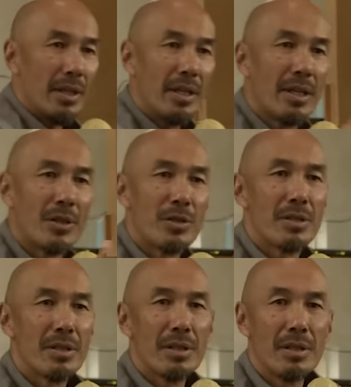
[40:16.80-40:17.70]
He
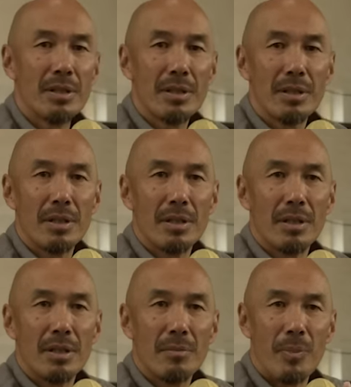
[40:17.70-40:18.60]
goes,
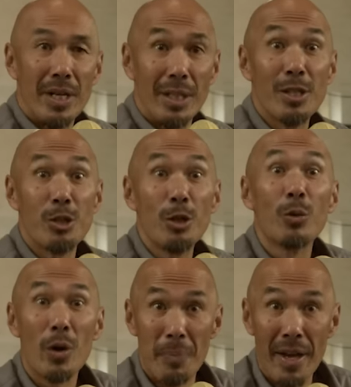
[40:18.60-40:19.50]
but unless you
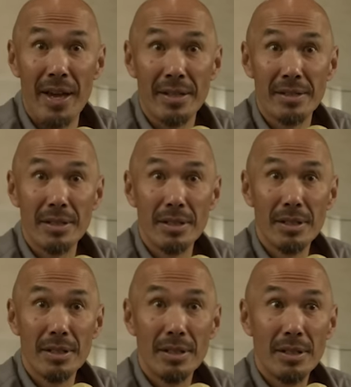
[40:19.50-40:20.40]
repent,
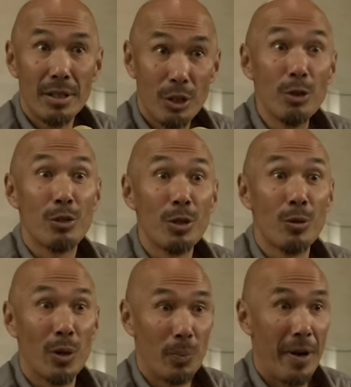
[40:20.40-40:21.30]
you too
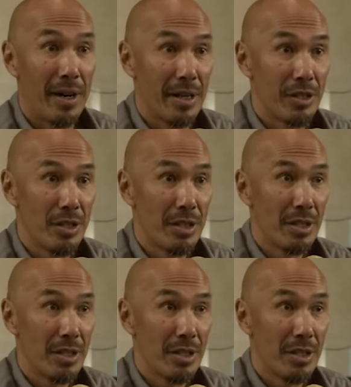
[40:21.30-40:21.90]
will perish.